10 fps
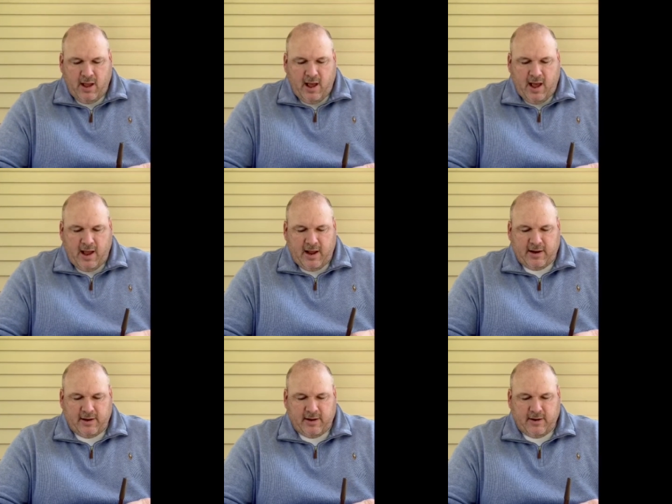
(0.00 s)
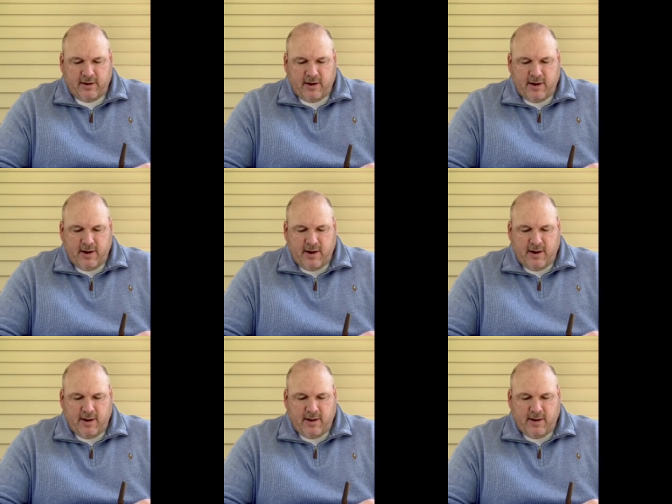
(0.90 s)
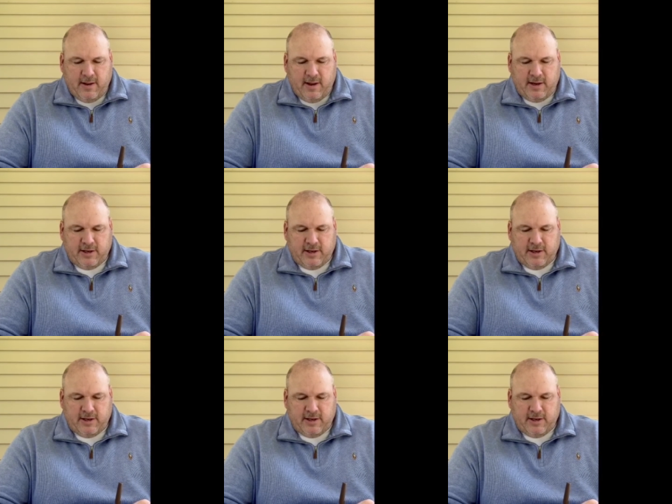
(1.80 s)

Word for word: And it